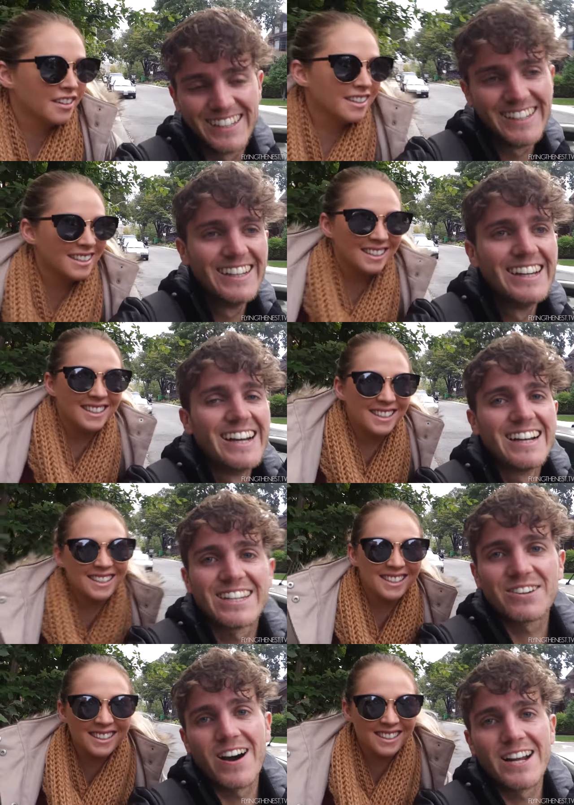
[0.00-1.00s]
Speaker 1: I
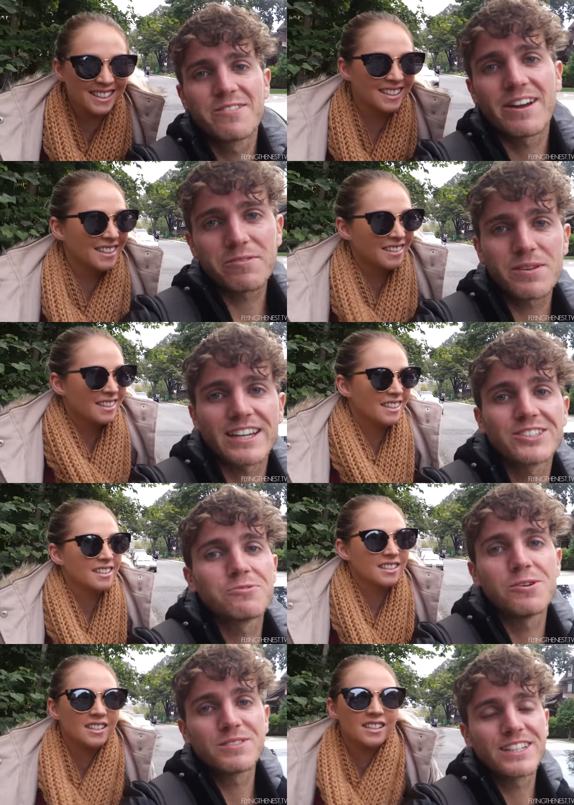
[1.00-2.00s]
was like, why do we have to be
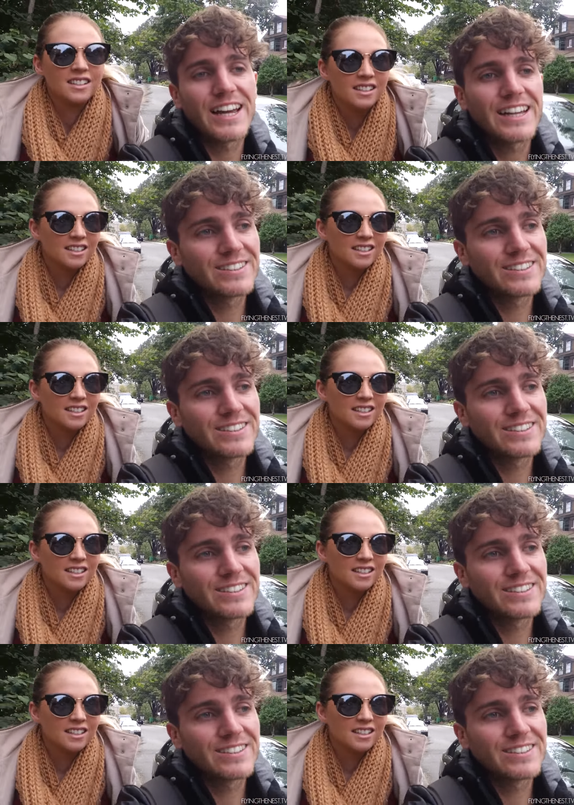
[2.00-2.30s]
extra warm today?